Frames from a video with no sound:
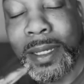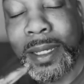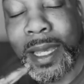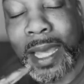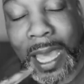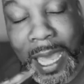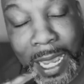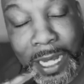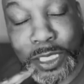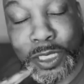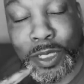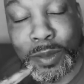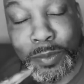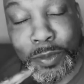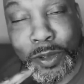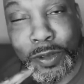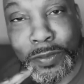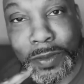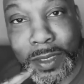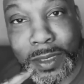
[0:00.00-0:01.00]
action
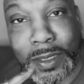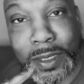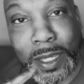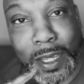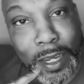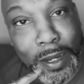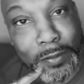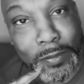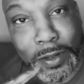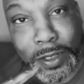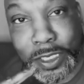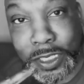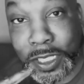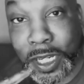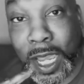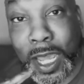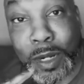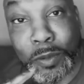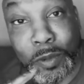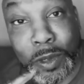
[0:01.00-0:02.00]
movies ever.
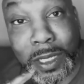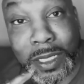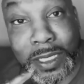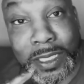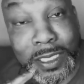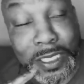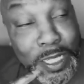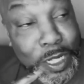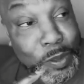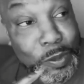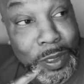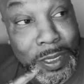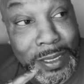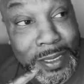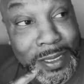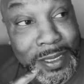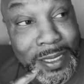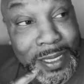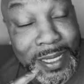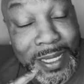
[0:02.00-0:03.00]
John Wick
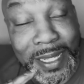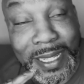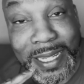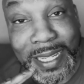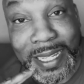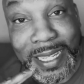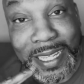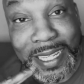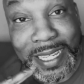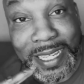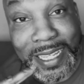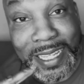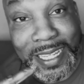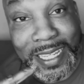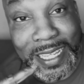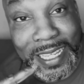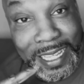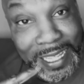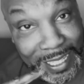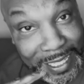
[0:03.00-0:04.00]
series
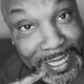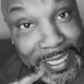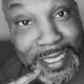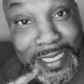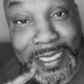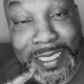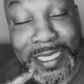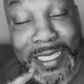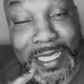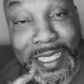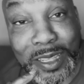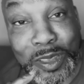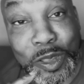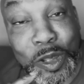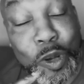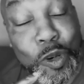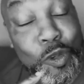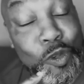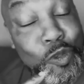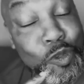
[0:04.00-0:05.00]
is
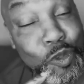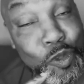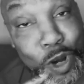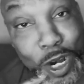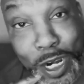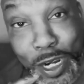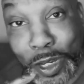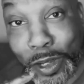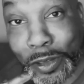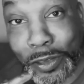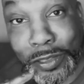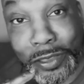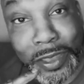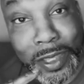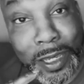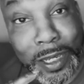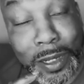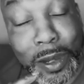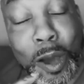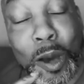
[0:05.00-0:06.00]
the real
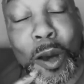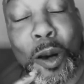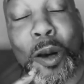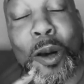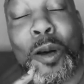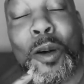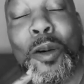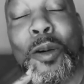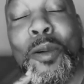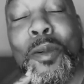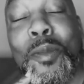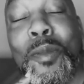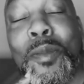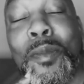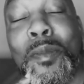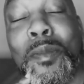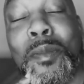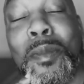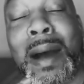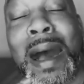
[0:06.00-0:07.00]
thing. Oh
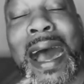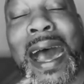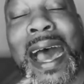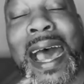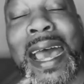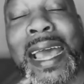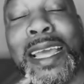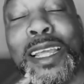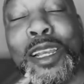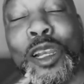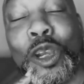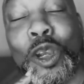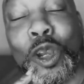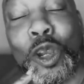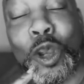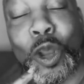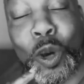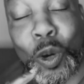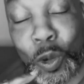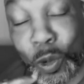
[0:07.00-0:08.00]
my
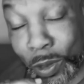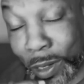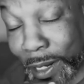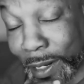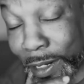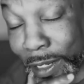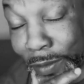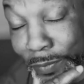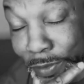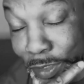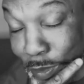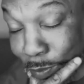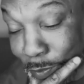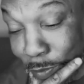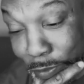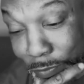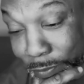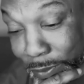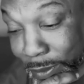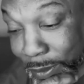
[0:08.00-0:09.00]
Lord, I love this
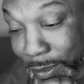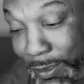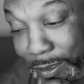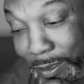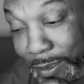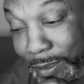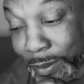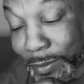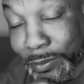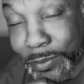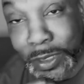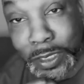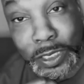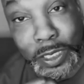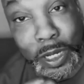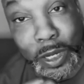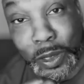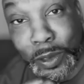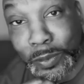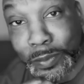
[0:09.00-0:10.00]
movie. But
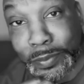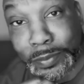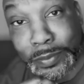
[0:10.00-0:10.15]
yo,